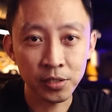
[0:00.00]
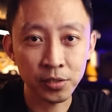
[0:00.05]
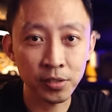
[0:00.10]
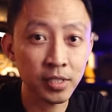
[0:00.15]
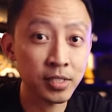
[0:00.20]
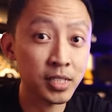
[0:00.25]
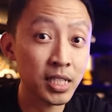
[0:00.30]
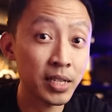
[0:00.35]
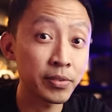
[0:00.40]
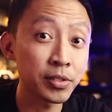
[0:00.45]
So
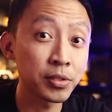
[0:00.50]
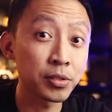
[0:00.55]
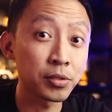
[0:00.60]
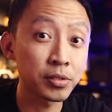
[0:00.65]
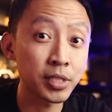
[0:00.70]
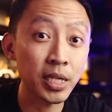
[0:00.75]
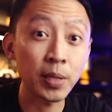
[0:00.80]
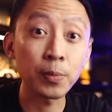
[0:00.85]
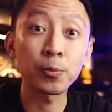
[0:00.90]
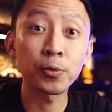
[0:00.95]
let's dive into
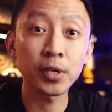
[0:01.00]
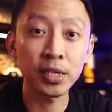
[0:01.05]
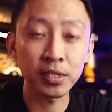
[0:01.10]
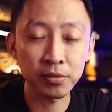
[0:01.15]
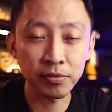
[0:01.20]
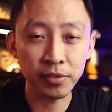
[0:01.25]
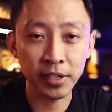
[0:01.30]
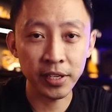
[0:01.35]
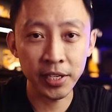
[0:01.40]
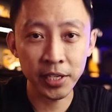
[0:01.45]
step
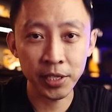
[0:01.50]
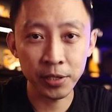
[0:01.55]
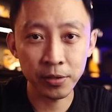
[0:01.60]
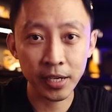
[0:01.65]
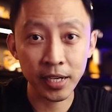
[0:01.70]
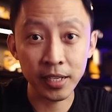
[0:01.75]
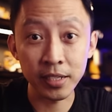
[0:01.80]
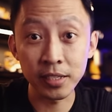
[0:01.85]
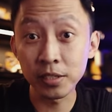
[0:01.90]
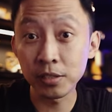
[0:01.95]
one, finding your
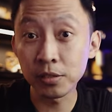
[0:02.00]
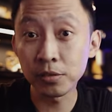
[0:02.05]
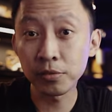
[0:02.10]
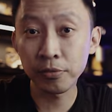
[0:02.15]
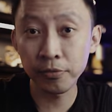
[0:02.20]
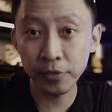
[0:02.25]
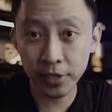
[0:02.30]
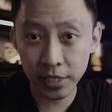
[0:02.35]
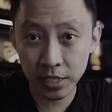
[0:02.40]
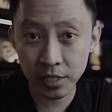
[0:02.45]
ideal
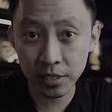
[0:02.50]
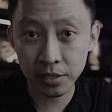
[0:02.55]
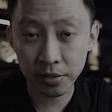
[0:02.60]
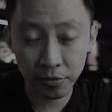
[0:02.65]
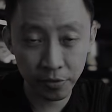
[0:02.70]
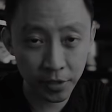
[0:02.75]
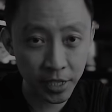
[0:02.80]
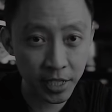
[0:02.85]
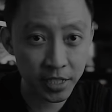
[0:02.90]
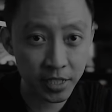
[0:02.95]
first
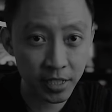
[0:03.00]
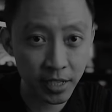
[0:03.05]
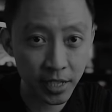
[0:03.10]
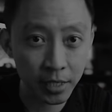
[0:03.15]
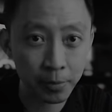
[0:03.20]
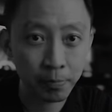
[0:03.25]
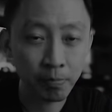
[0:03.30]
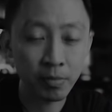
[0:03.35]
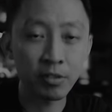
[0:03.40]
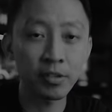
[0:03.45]

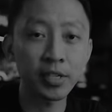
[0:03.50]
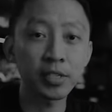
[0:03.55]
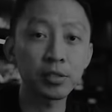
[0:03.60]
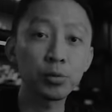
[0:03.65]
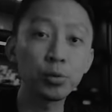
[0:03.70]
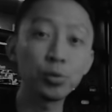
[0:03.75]
flashlight, right?